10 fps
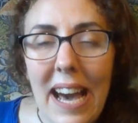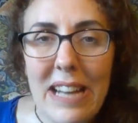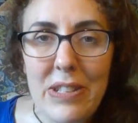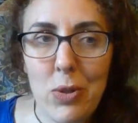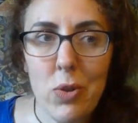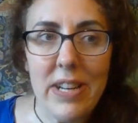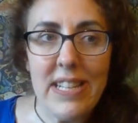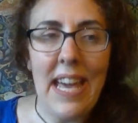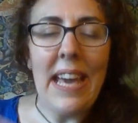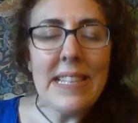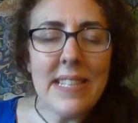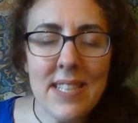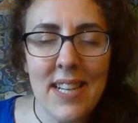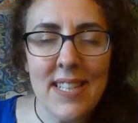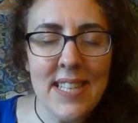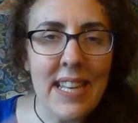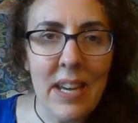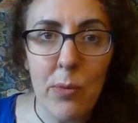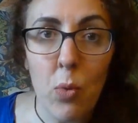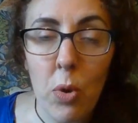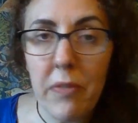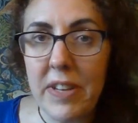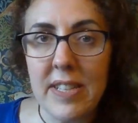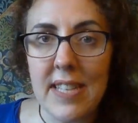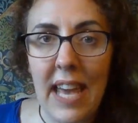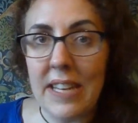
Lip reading: and you're trying to exercise it and get all of its